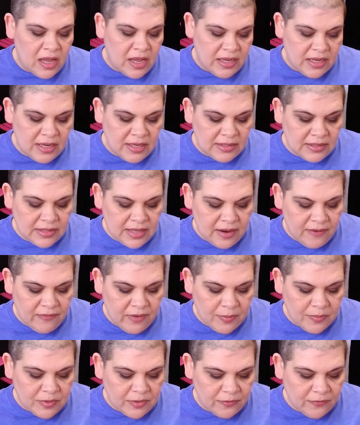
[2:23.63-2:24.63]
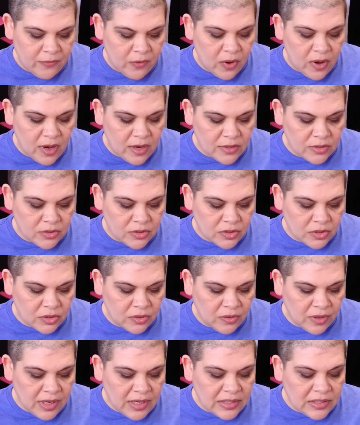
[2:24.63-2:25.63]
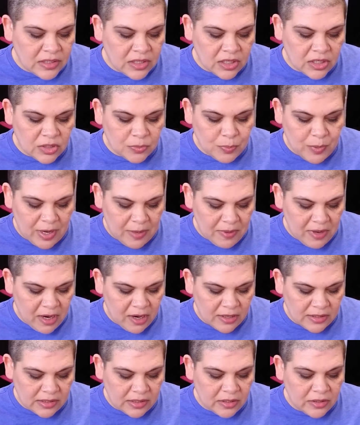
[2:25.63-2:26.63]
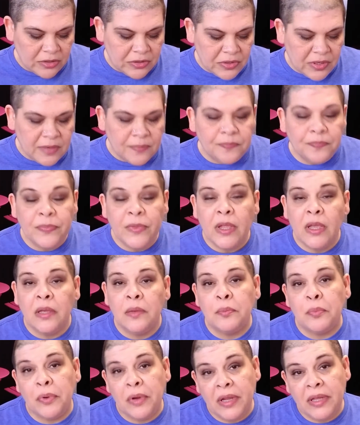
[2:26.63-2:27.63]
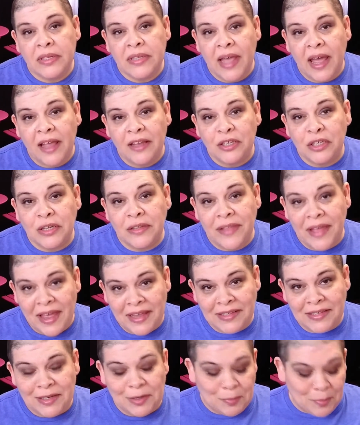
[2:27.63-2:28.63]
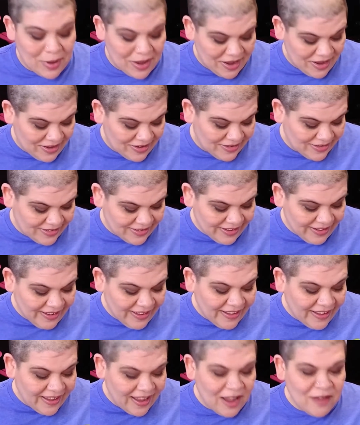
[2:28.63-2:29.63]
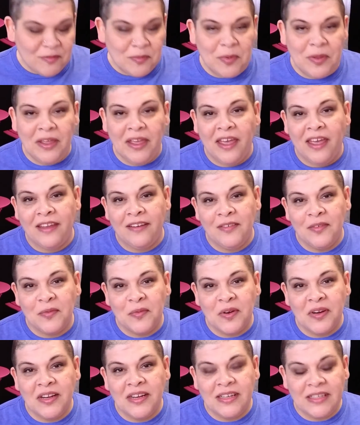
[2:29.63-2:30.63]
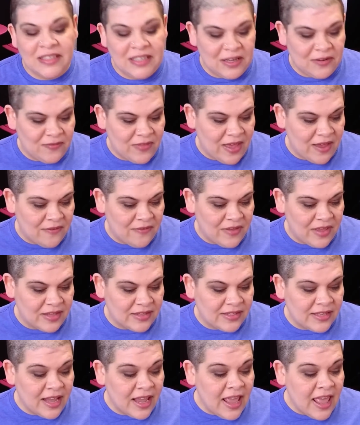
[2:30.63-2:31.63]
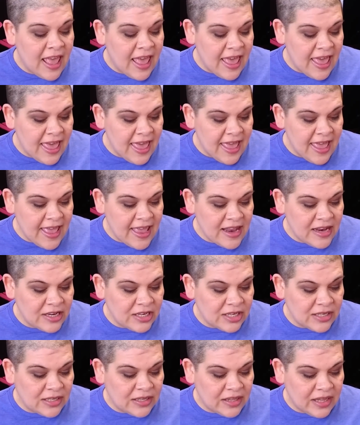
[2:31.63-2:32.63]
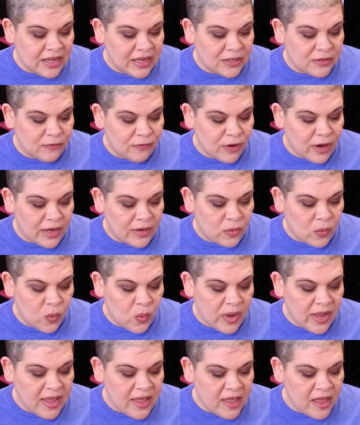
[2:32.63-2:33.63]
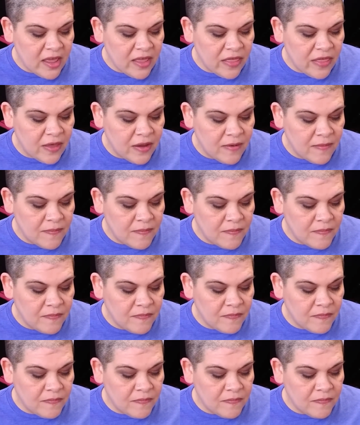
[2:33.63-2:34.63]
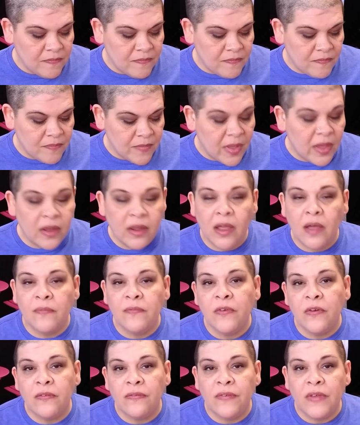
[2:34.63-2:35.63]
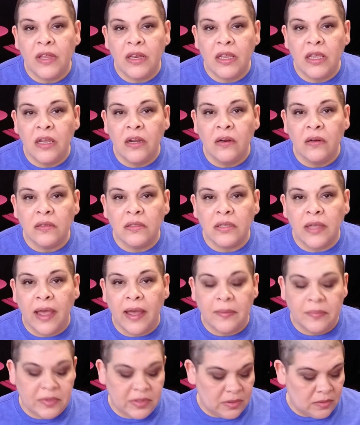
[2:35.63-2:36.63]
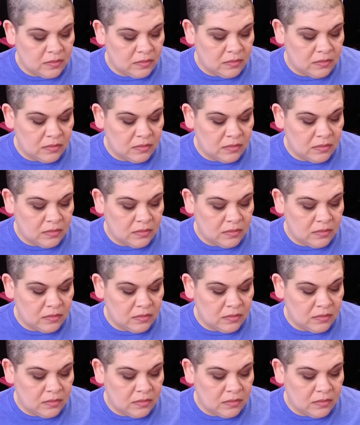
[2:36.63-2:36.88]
heat safe up to 400 degrees, baby hairs included, pre-attached elastic band. I have a big head. We're going to see if that fits. And she's a lace front with comfort fit ear tabs.